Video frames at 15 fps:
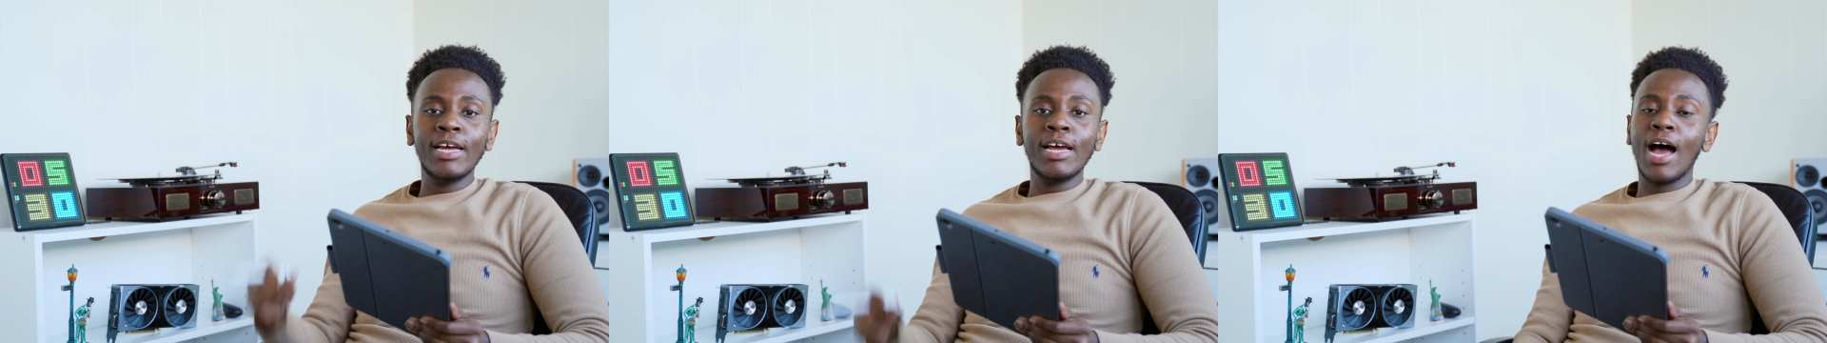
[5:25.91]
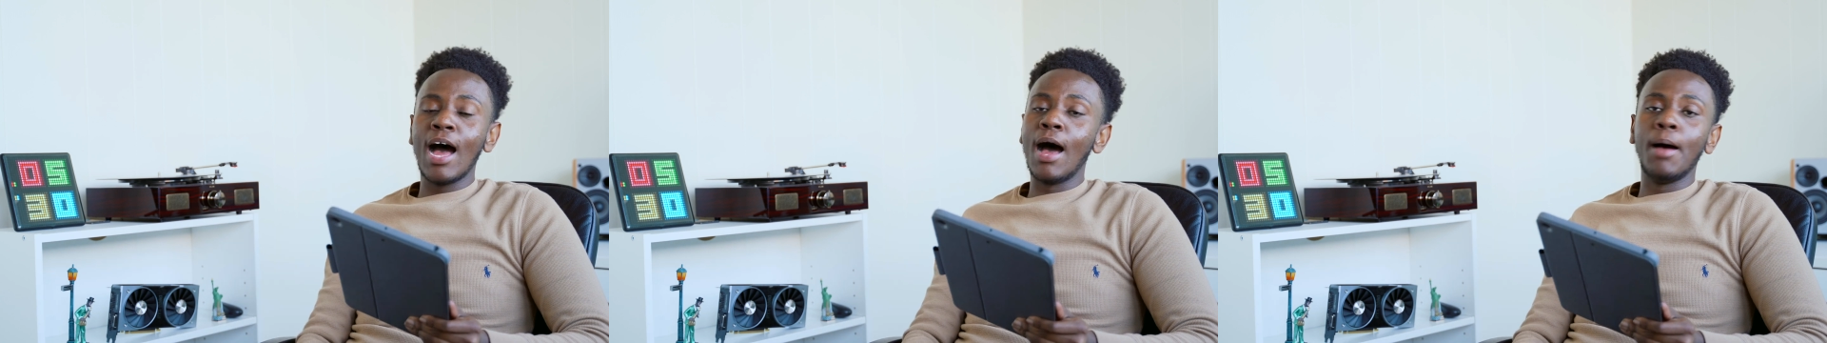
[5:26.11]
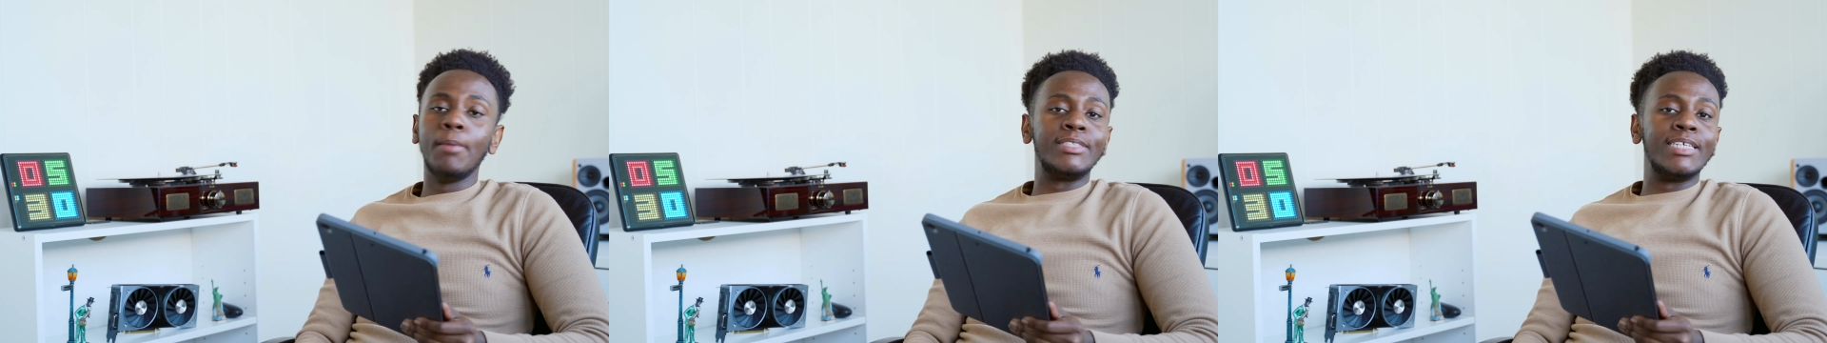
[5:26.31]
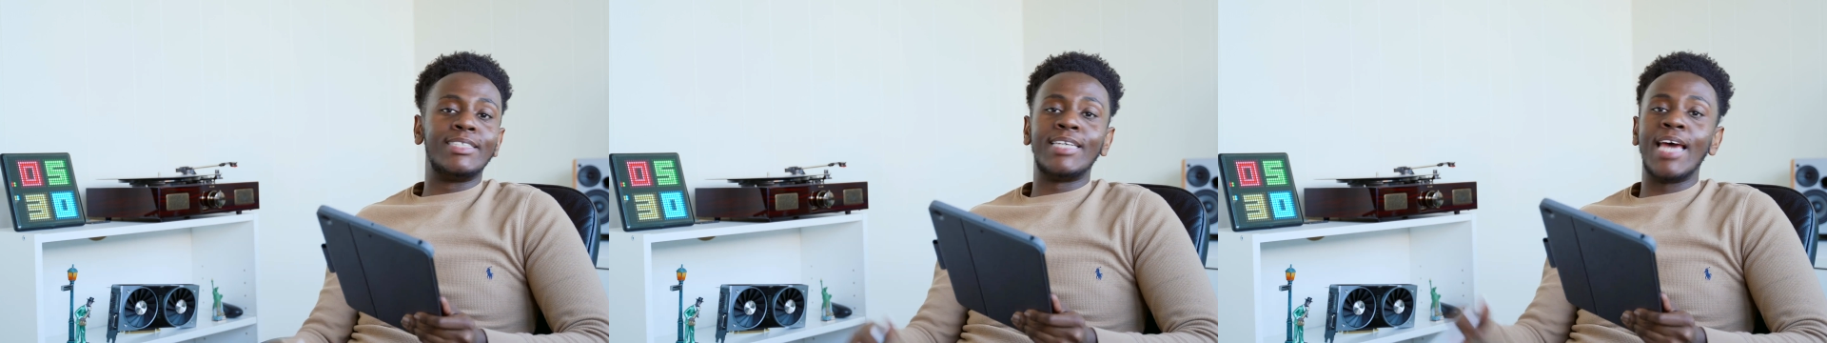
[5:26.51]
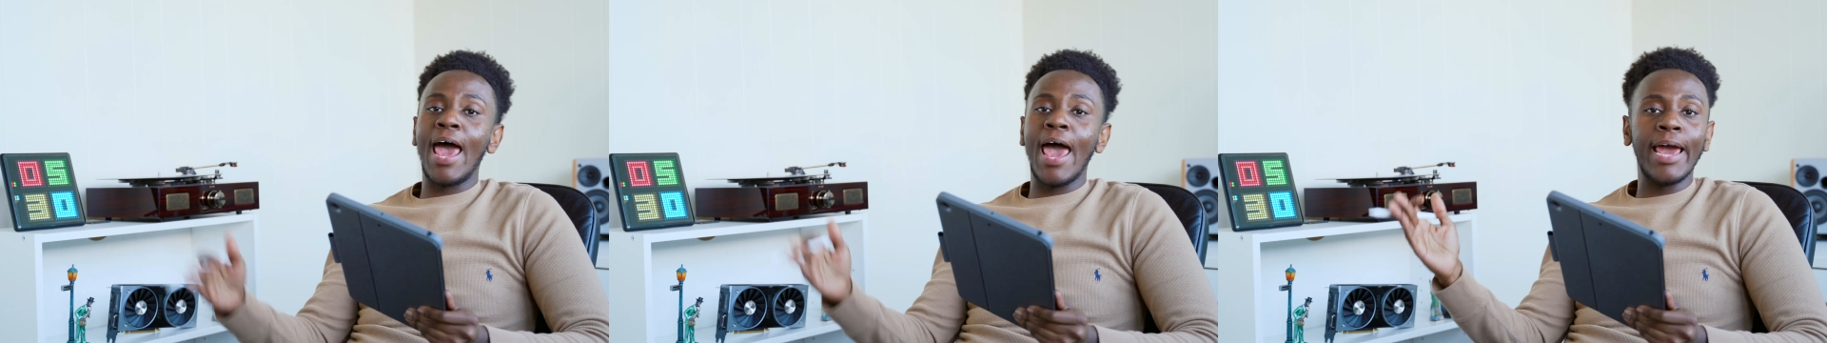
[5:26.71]
to
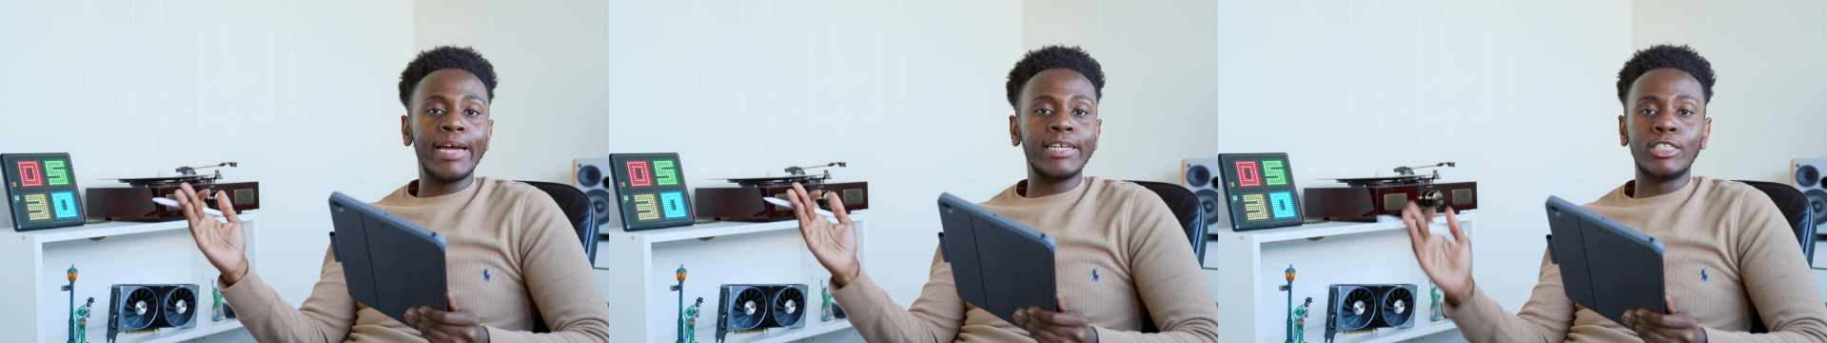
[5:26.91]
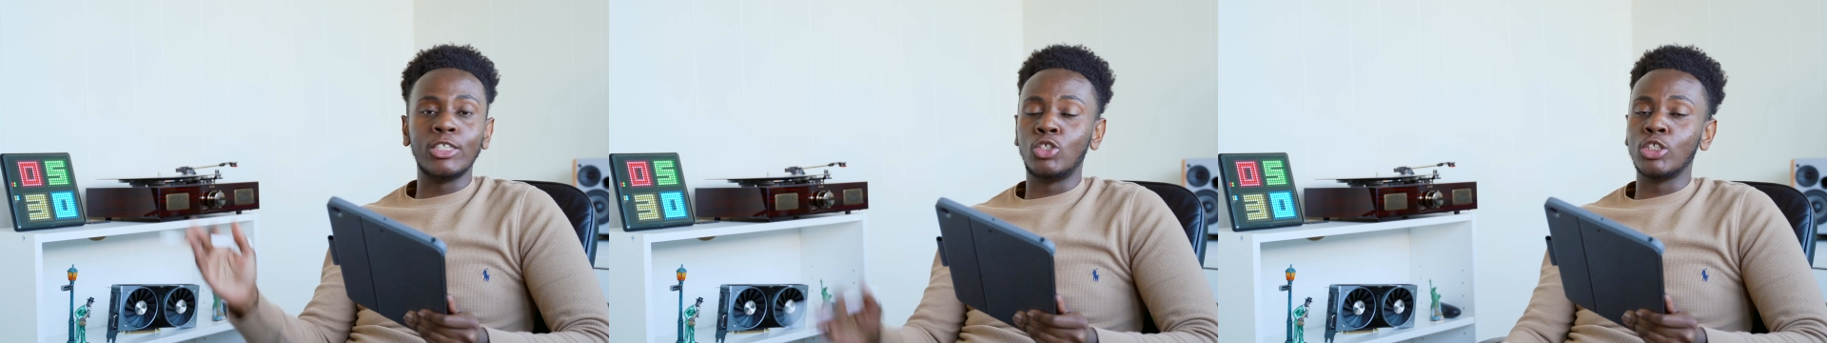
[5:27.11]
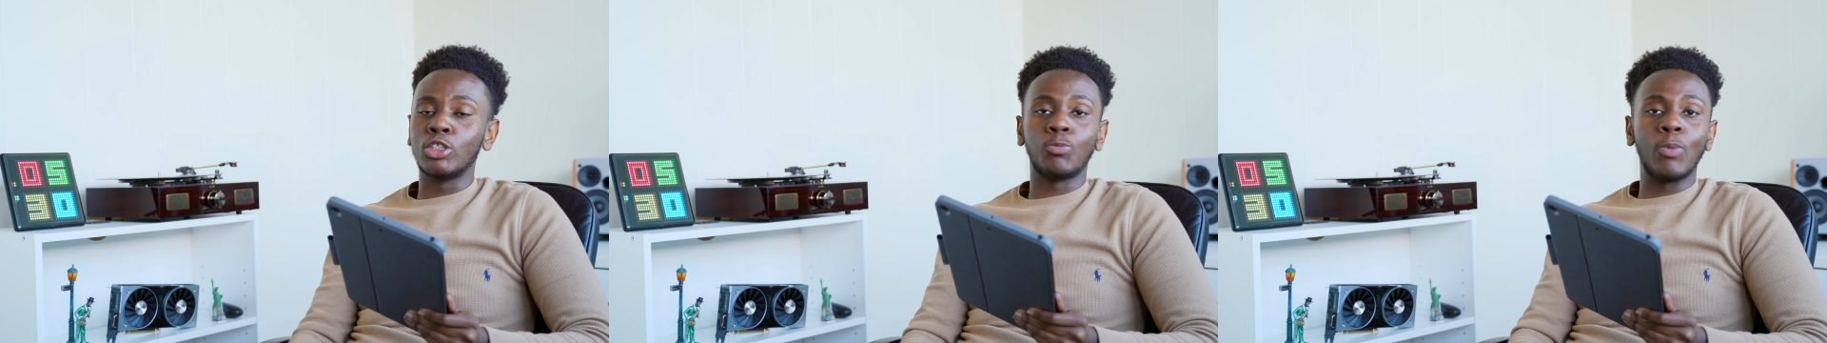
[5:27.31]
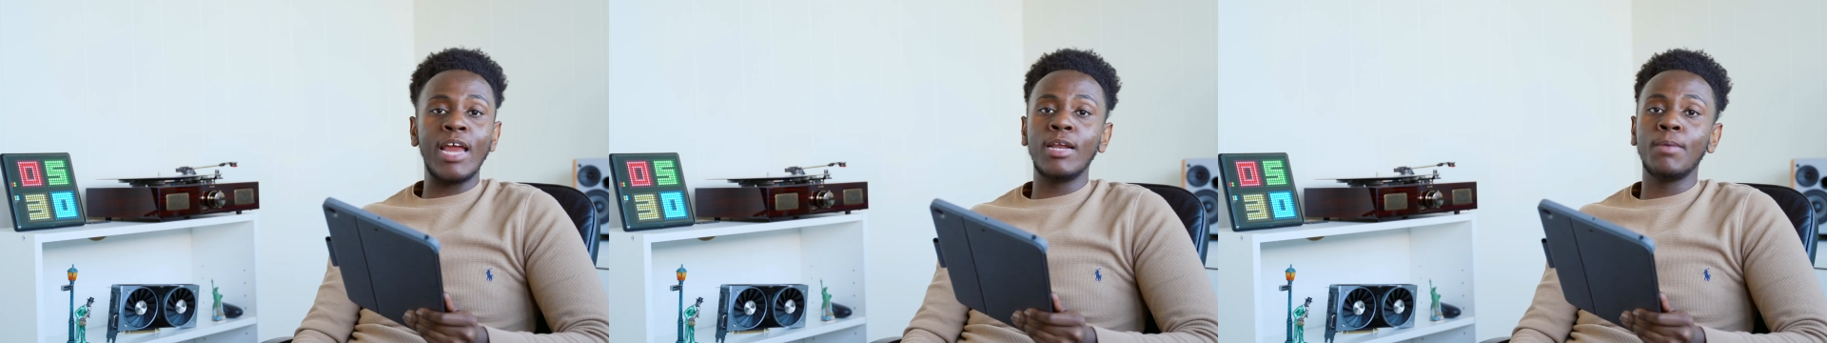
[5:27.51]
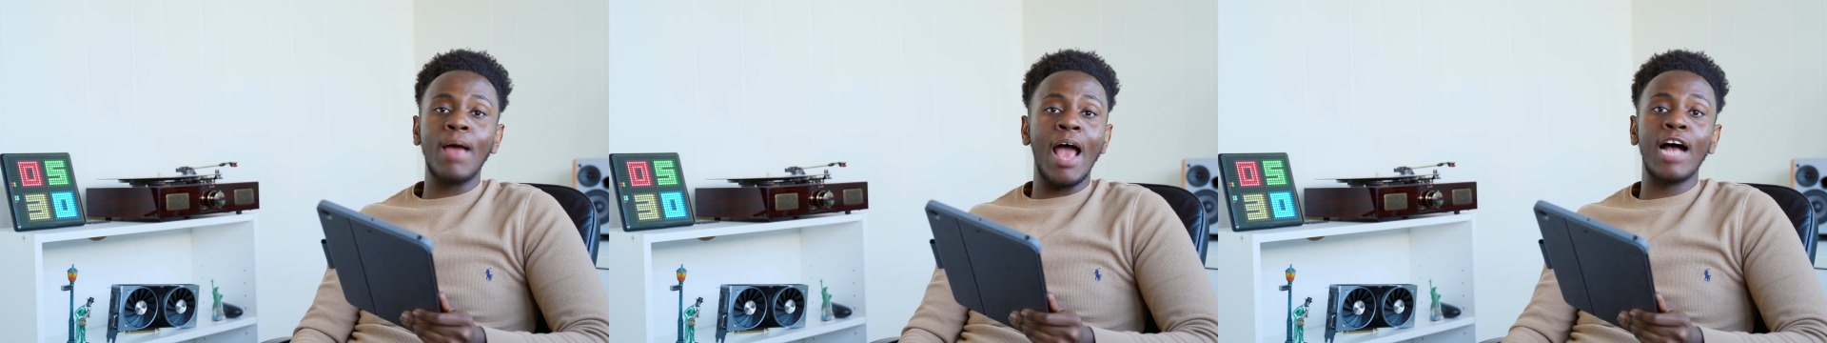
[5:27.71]
tech, to just
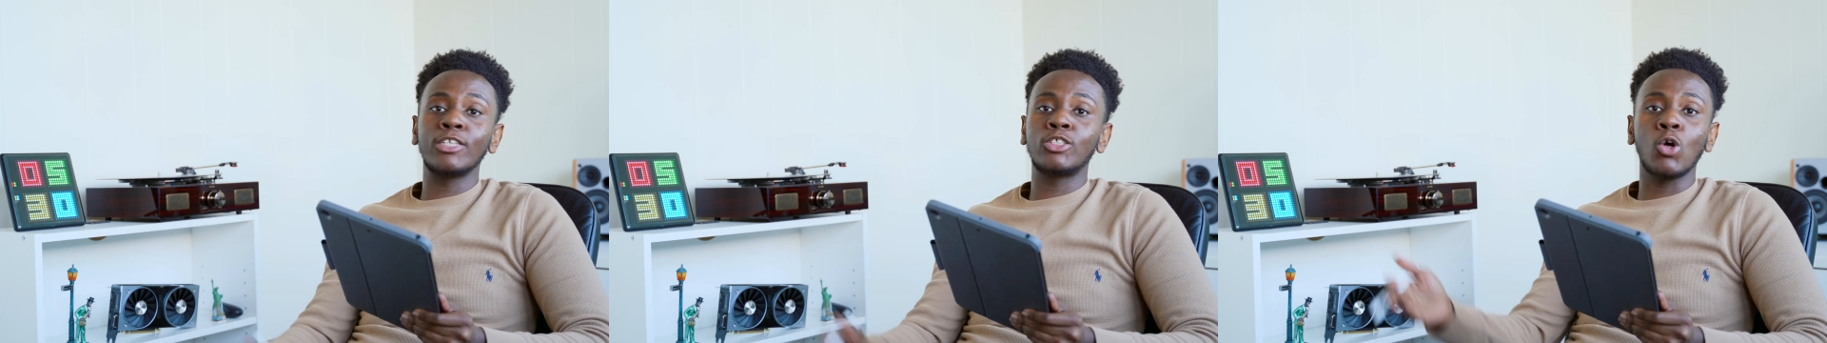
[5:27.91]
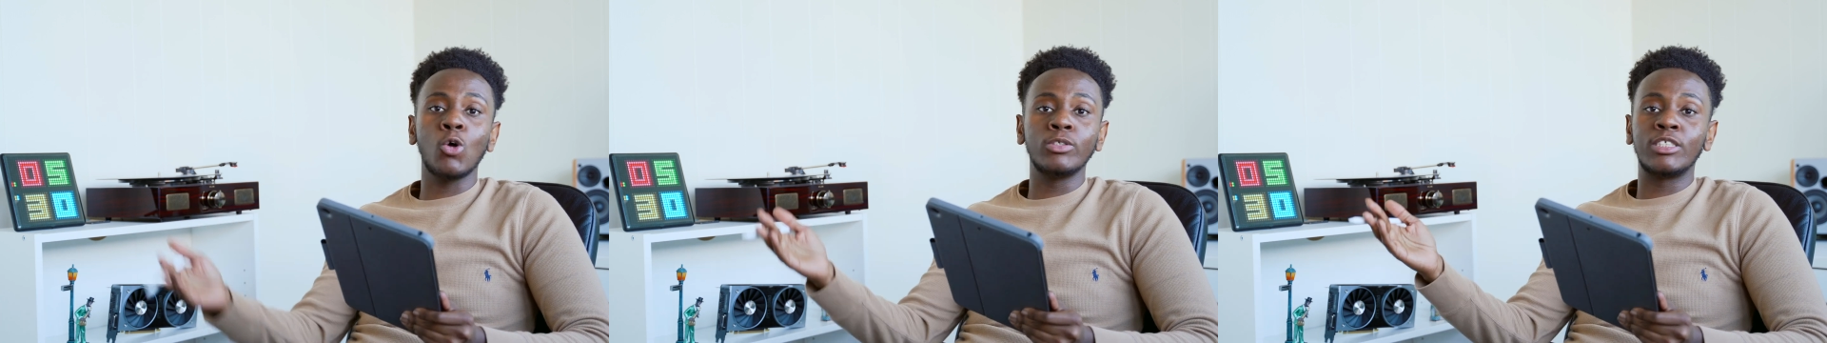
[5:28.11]
random household